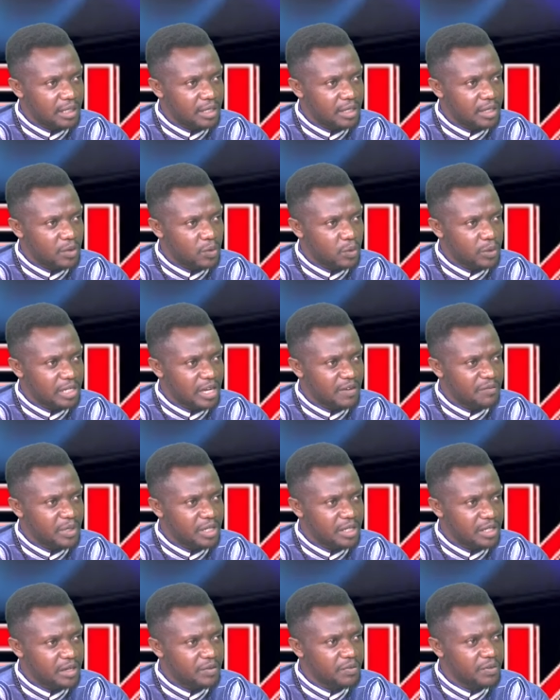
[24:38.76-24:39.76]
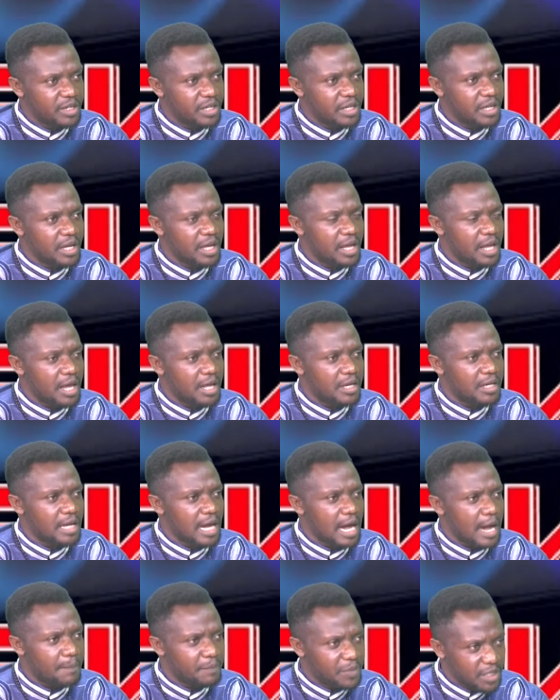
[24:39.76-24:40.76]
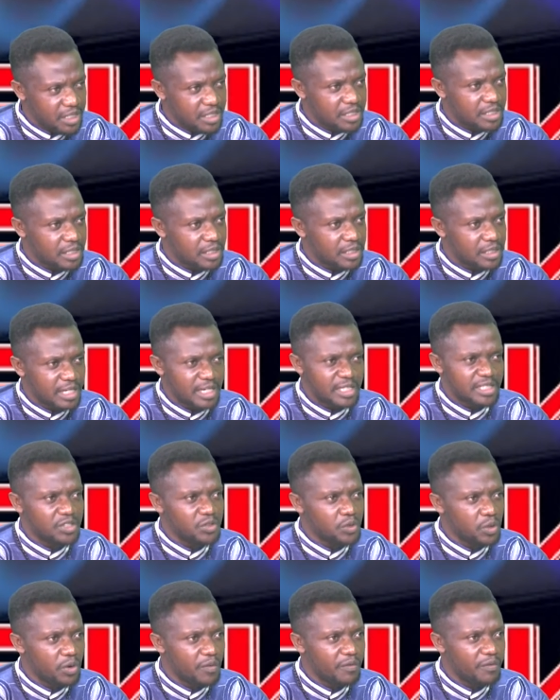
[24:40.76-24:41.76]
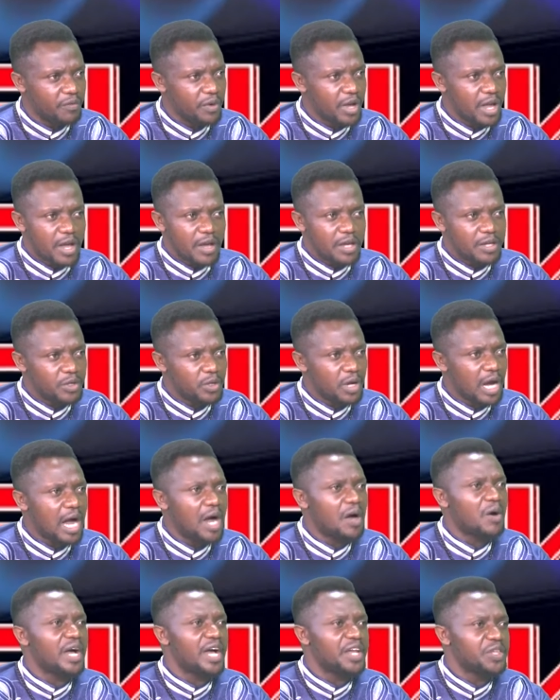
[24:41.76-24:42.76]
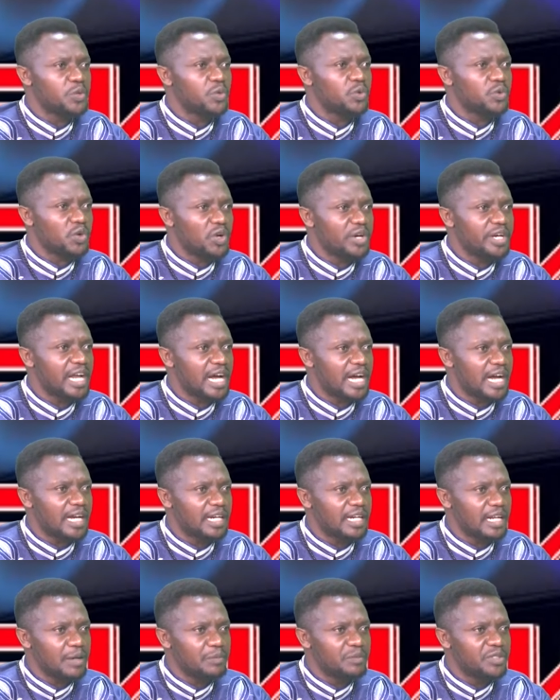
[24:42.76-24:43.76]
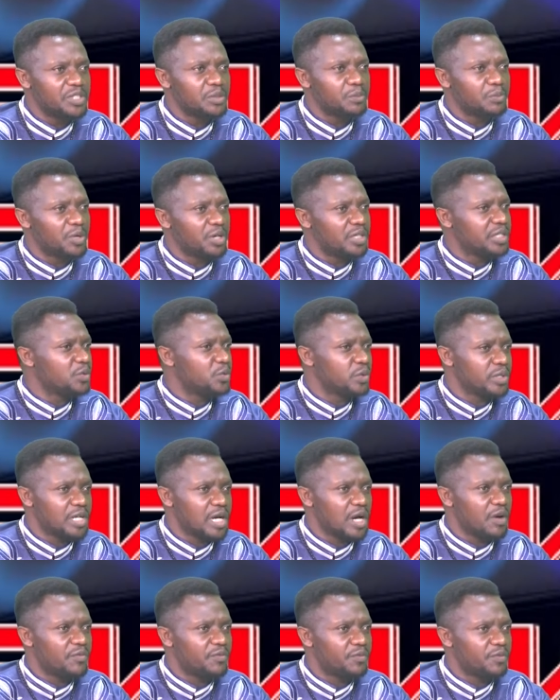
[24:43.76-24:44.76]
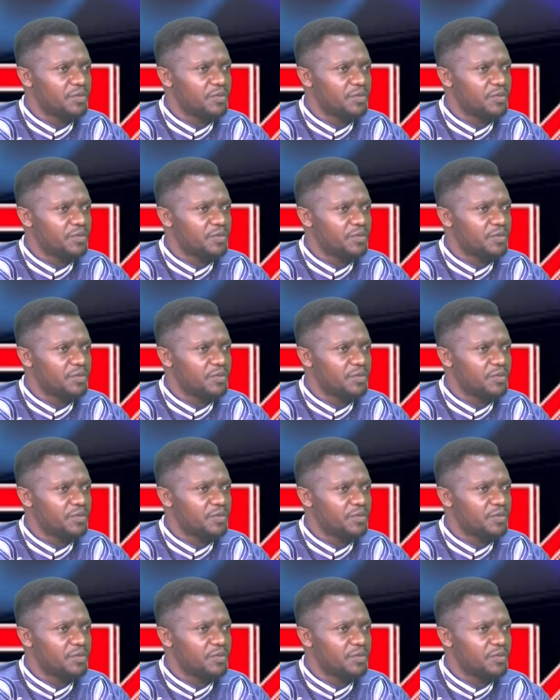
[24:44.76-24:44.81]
would have been given the ability. There is no, how can you run an empty body without